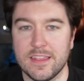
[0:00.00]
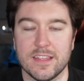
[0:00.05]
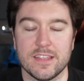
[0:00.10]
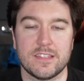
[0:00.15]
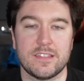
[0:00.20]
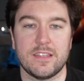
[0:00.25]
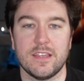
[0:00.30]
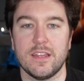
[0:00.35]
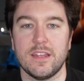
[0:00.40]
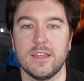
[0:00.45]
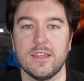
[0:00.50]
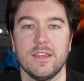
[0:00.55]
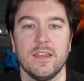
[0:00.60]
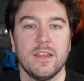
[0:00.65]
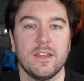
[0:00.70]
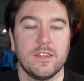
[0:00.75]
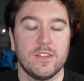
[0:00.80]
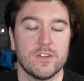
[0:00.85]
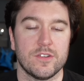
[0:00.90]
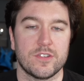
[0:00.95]
the city,
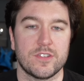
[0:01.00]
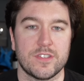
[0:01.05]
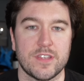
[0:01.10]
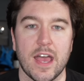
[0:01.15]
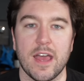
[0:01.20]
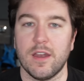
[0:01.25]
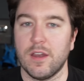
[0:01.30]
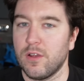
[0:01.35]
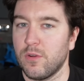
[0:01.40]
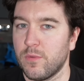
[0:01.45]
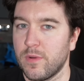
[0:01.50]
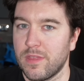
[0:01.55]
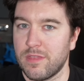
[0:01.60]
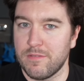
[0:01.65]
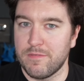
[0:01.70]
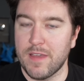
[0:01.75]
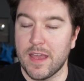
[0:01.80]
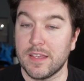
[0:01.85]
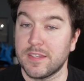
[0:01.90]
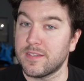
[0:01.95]
you're set with
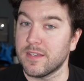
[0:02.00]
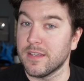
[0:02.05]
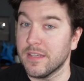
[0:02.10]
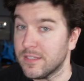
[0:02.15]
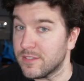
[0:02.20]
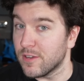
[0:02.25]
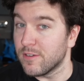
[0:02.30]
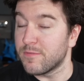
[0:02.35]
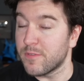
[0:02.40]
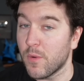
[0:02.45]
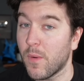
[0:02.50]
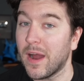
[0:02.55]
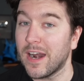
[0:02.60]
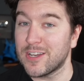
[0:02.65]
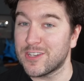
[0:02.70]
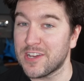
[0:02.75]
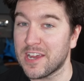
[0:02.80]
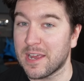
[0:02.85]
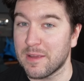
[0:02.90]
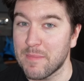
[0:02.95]
Vessi. So if you want
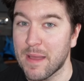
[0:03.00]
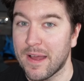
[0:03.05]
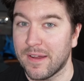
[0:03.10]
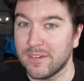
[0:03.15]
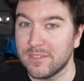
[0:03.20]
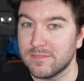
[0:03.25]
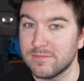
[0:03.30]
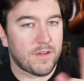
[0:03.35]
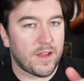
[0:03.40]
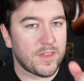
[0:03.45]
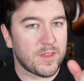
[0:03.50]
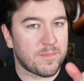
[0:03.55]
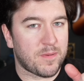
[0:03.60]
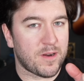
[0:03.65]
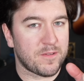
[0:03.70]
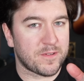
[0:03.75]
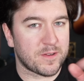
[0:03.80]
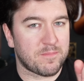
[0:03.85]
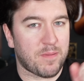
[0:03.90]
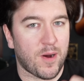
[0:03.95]
to check them out, find the
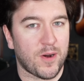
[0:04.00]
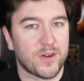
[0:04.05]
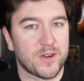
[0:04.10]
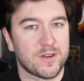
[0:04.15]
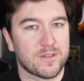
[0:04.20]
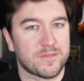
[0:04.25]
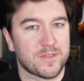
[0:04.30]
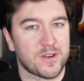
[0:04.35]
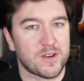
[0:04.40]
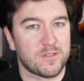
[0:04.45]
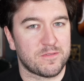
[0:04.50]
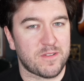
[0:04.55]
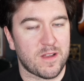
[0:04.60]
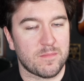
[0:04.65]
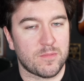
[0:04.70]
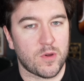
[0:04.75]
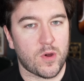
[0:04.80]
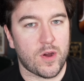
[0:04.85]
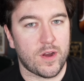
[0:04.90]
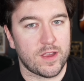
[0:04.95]
perfect partner for your
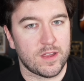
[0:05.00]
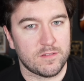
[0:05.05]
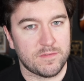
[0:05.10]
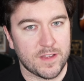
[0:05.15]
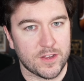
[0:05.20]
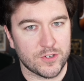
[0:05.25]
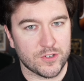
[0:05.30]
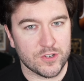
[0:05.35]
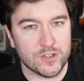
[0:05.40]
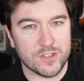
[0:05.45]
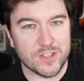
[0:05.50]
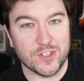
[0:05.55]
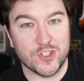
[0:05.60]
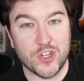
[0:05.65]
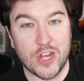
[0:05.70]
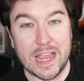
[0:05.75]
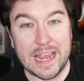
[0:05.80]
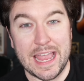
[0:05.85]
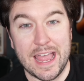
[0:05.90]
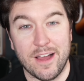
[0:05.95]
February adventures and
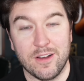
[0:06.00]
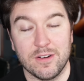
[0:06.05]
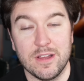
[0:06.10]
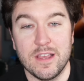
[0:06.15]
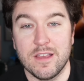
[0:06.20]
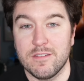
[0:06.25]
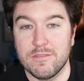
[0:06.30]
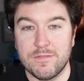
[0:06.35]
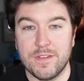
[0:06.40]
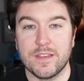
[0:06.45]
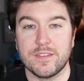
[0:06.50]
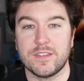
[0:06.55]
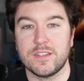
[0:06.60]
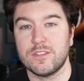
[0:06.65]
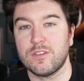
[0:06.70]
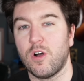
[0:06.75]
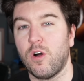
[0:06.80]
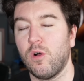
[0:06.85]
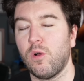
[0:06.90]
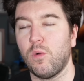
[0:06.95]
check out
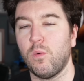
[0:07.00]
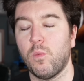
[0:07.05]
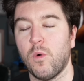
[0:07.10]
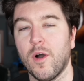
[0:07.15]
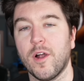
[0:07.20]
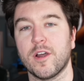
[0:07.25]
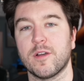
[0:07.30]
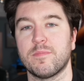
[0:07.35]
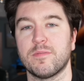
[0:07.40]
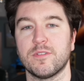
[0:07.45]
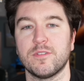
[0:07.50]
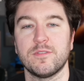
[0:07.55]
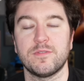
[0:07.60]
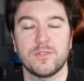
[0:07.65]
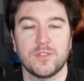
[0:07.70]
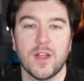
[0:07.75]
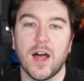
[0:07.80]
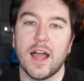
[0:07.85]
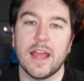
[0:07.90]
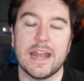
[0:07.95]
Vessi's whole
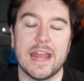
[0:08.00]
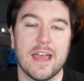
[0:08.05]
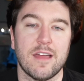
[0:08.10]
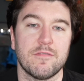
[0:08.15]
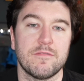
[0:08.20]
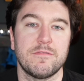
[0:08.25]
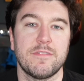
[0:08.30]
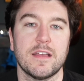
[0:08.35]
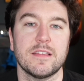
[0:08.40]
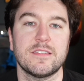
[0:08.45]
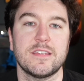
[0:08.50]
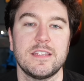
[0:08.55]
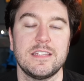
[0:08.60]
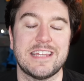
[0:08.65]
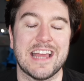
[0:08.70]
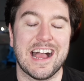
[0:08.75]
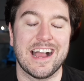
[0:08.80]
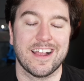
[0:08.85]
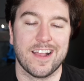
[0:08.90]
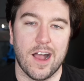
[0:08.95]
waterproof line at
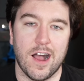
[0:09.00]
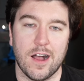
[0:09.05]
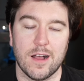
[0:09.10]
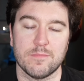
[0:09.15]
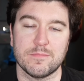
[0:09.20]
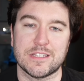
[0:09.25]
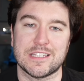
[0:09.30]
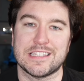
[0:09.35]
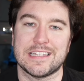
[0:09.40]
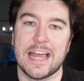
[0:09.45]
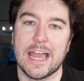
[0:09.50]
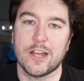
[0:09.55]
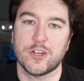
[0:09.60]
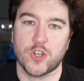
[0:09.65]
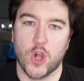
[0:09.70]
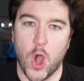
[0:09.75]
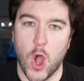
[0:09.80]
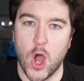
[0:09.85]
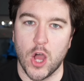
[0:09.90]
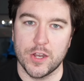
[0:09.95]

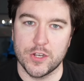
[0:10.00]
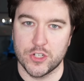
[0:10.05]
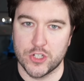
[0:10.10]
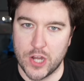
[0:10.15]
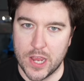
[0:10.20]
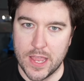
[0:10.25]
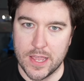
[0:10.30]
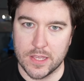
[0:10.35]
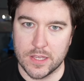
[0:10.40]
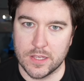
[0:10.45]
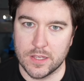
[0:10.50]
vessi.com/onjake.